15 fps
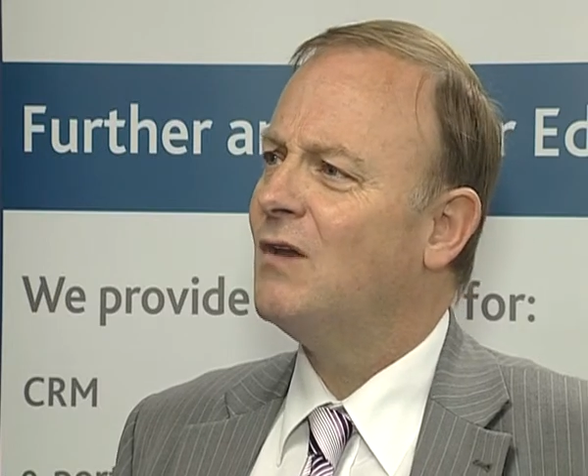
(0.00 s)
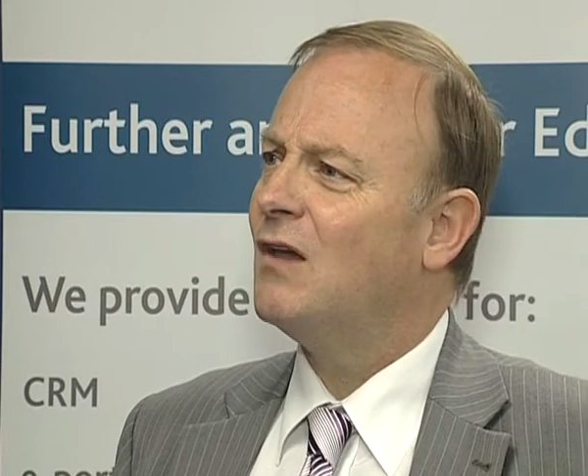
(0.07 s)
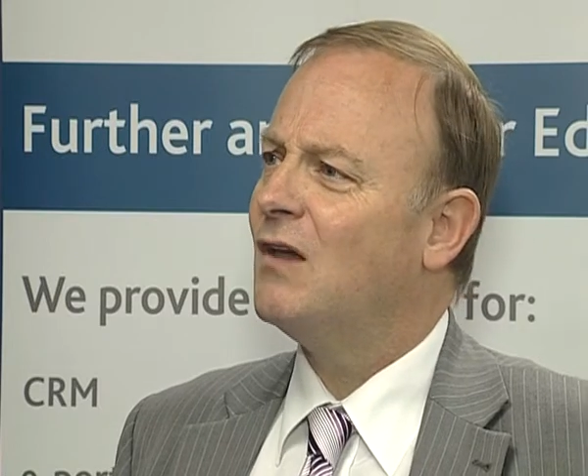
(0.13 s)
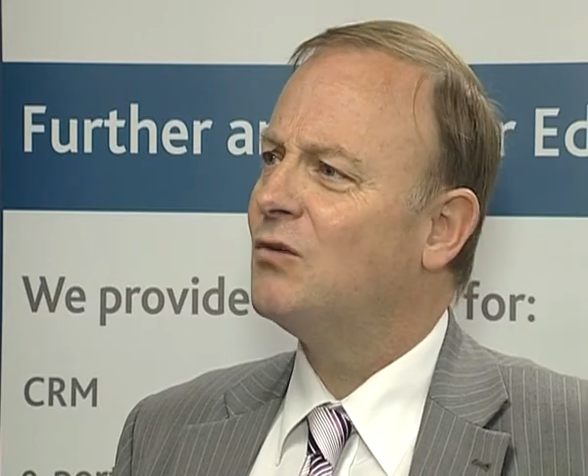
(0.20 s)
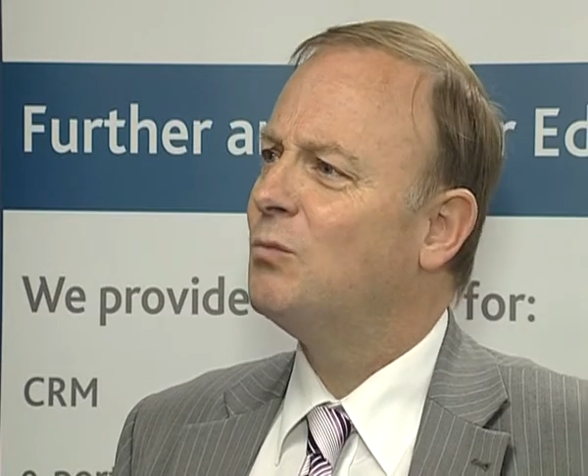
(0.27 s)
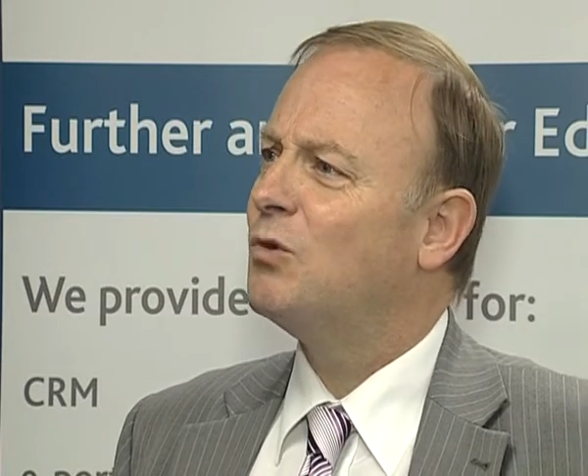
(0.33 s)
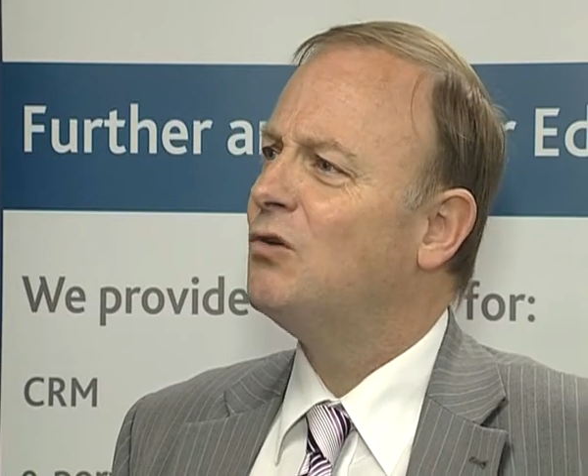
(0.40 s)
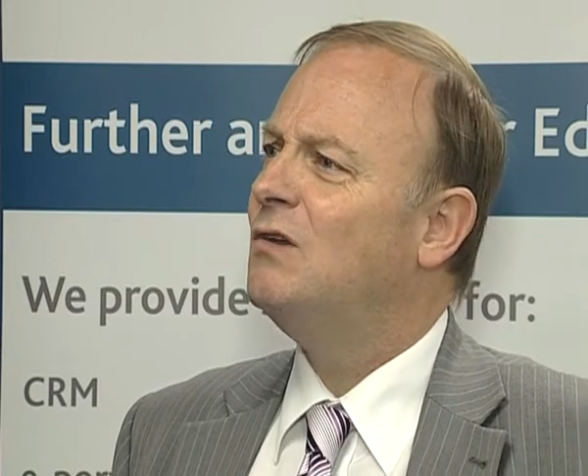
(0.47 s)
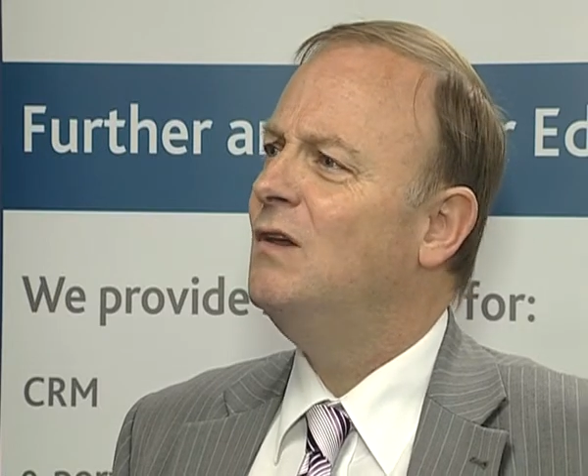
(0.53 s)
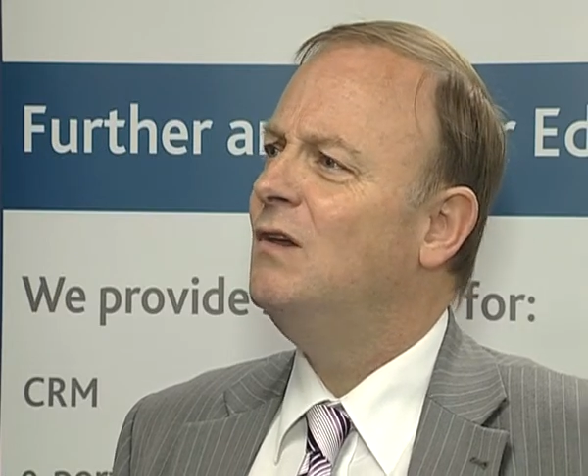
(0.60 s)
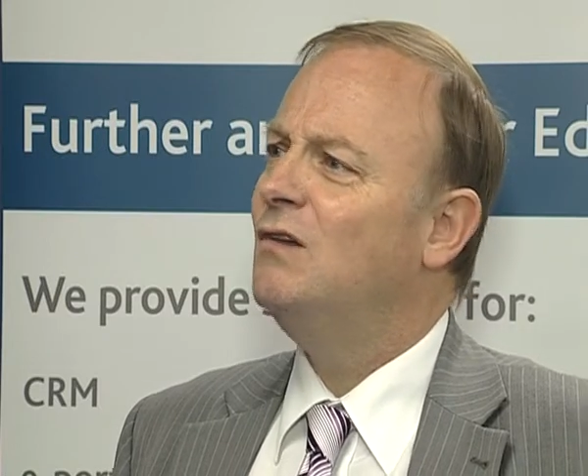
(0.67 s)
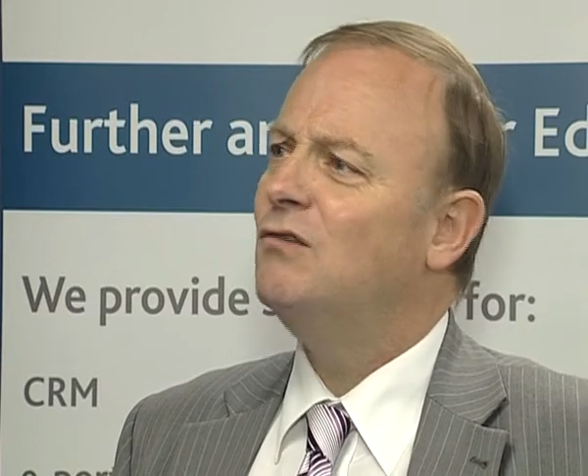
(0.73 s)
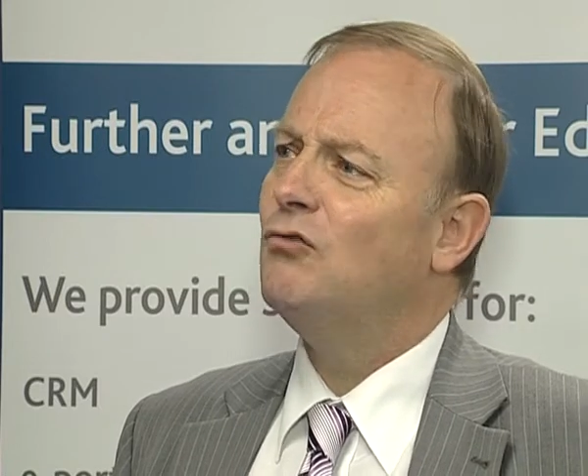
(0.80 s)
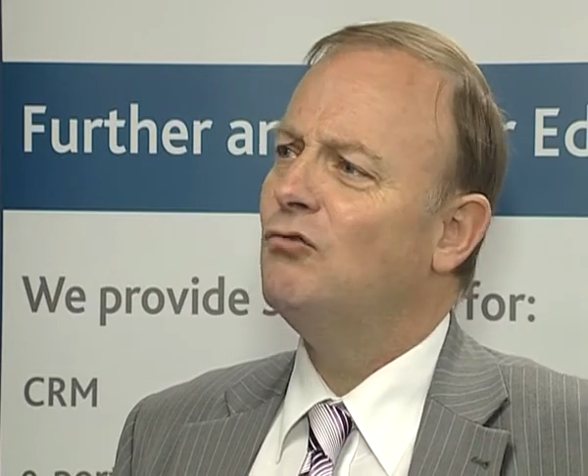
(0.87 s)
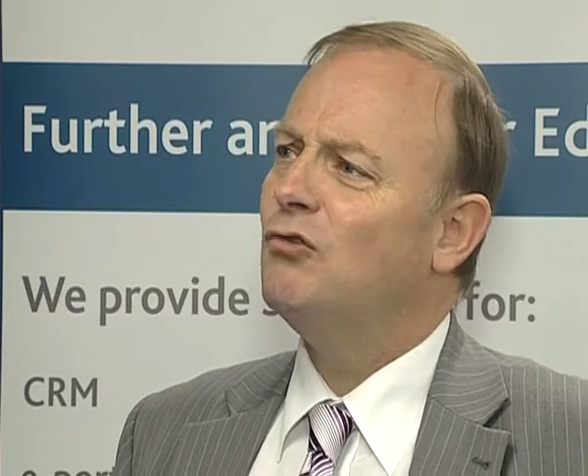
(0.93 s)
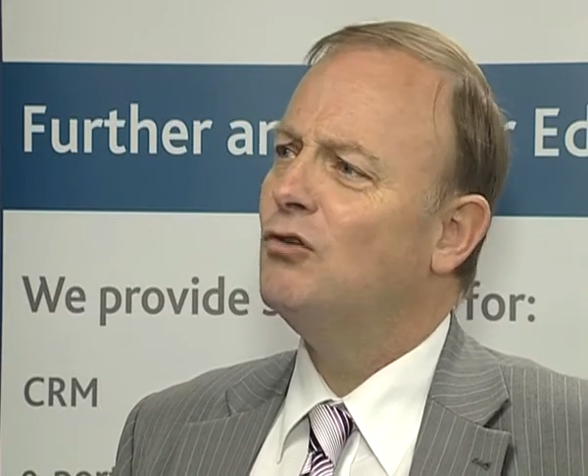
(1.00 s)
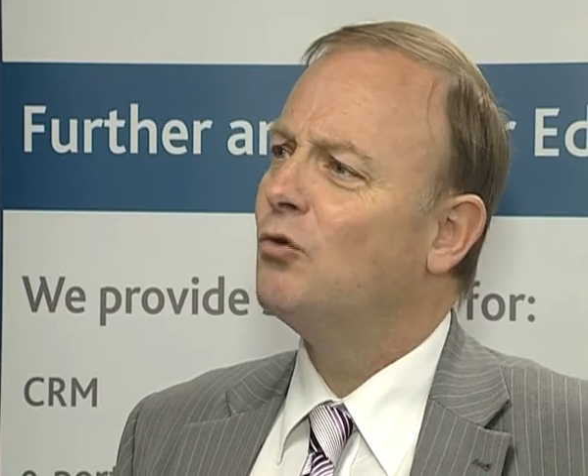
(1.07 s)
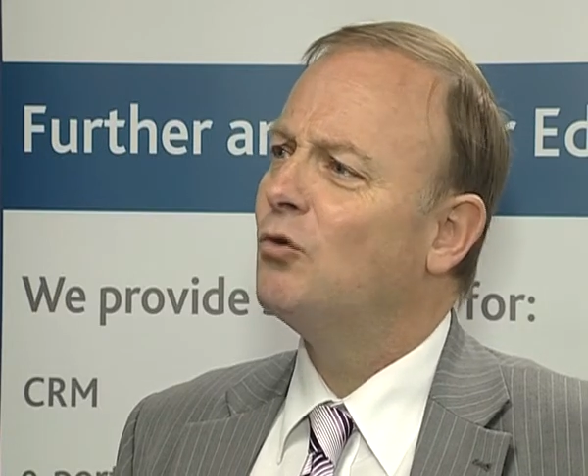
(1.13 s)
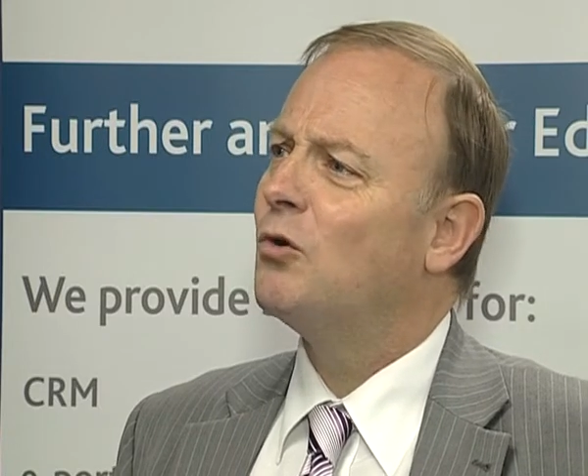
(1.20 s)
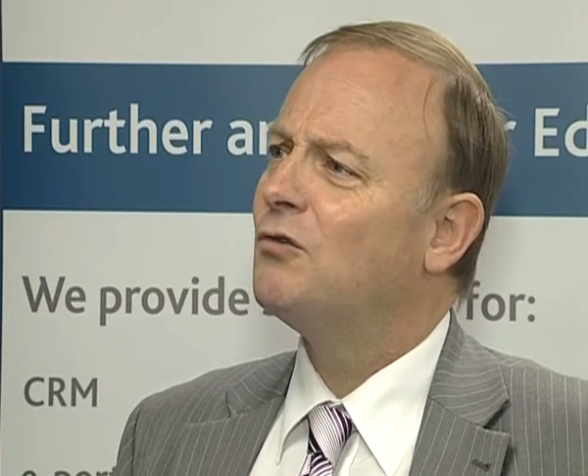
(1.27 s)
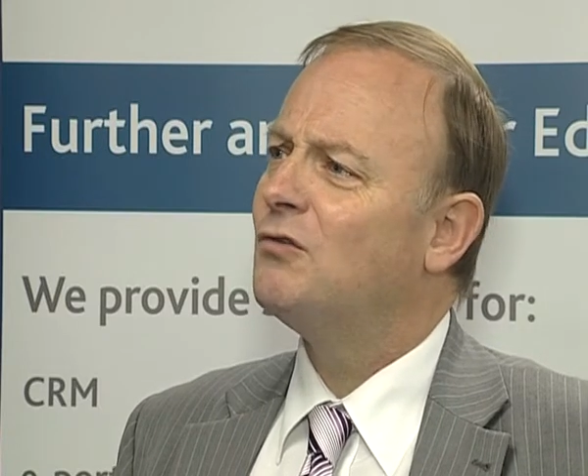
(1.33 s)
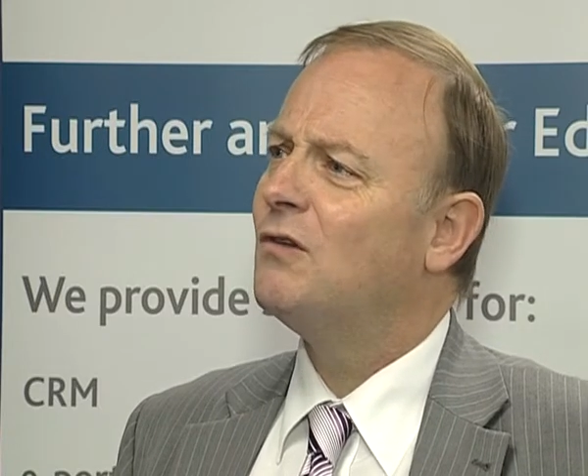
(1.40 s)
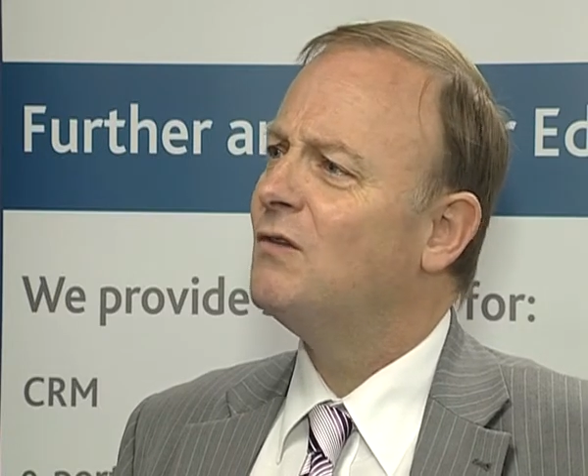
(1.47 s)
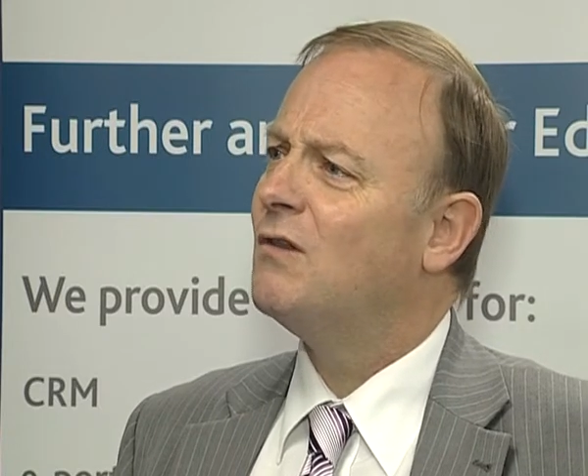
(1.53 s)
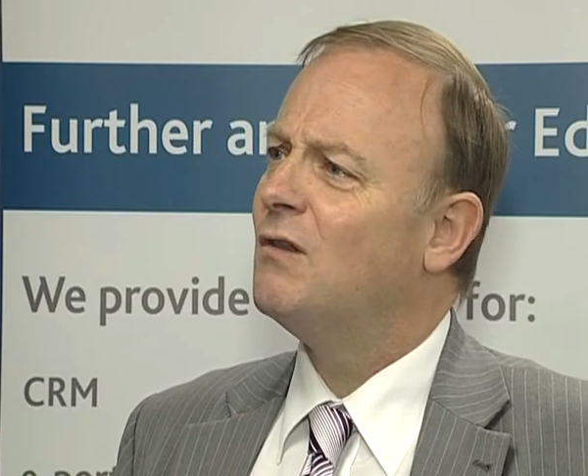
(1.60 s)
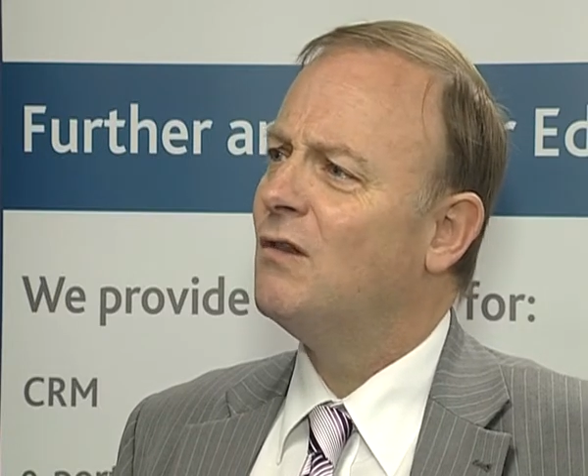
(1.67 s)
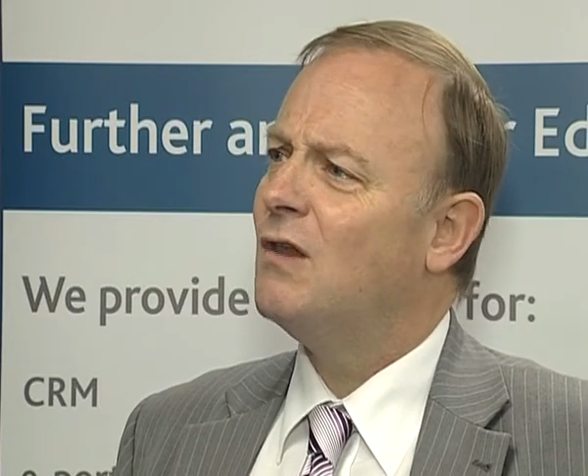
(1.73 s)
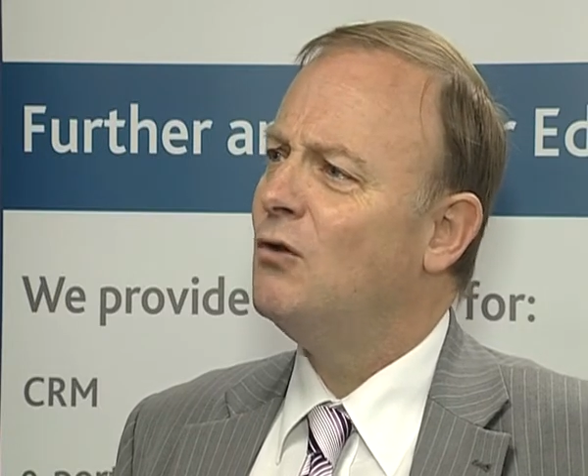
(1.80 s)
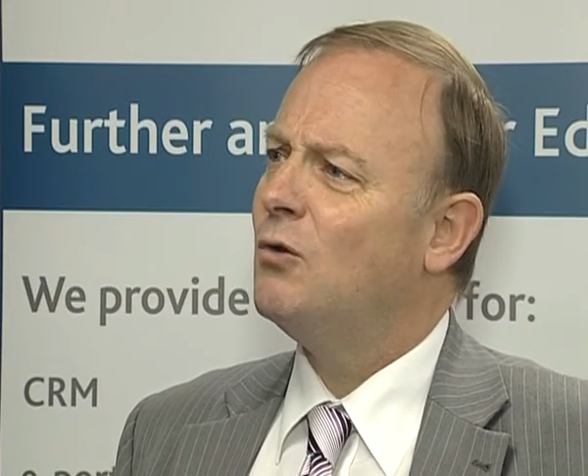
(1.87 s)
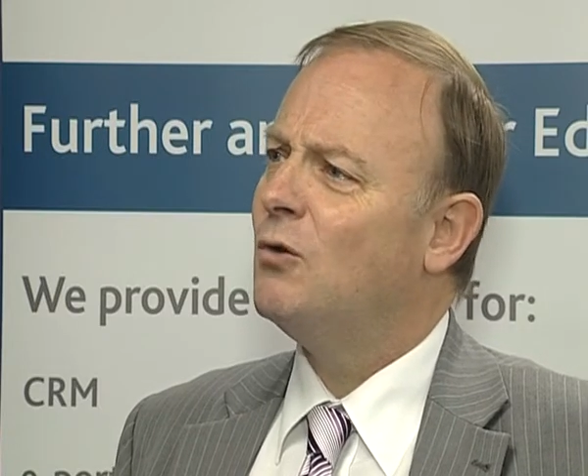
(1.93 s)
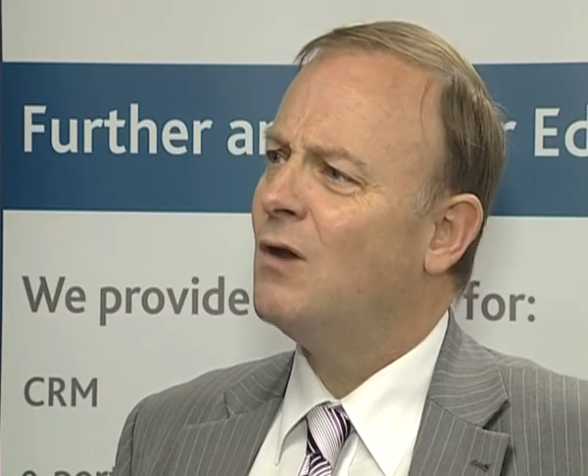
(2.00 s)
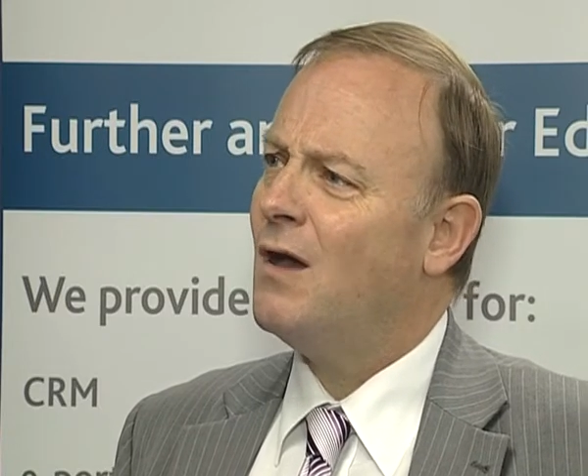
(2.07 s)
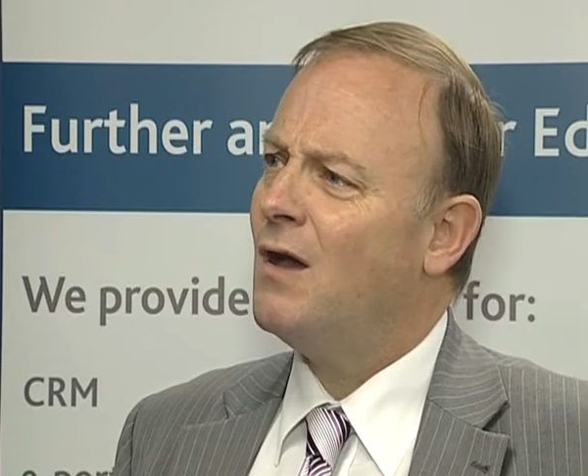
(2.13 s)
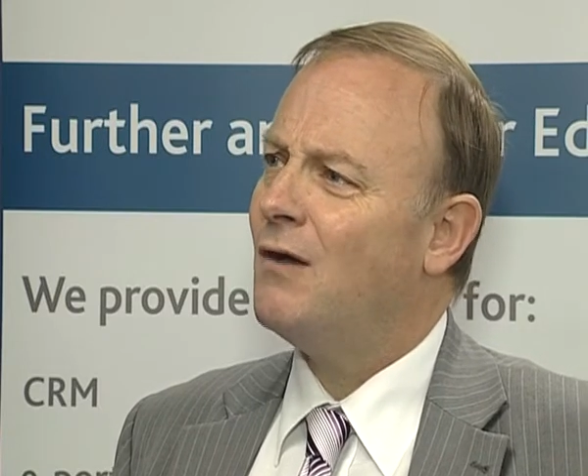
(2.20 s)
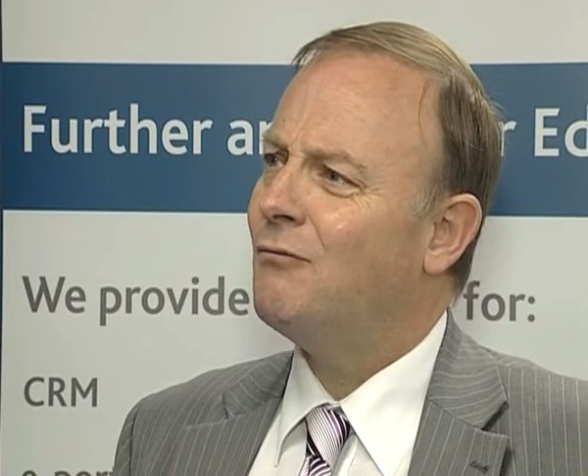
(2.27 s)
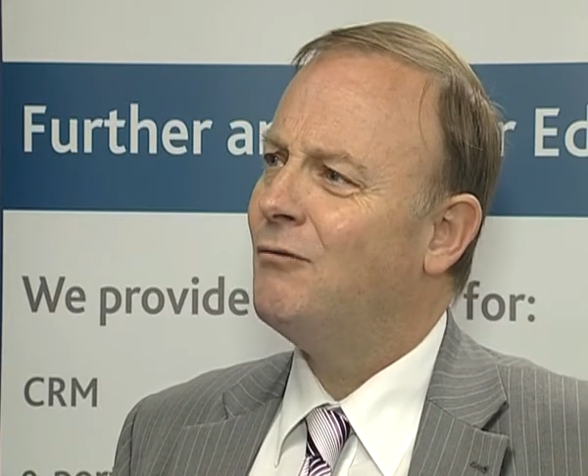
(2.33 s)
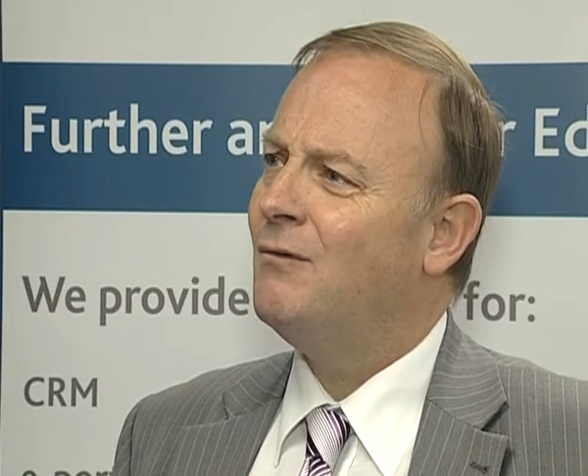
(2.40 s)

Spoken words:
expertise and resources that they don't have.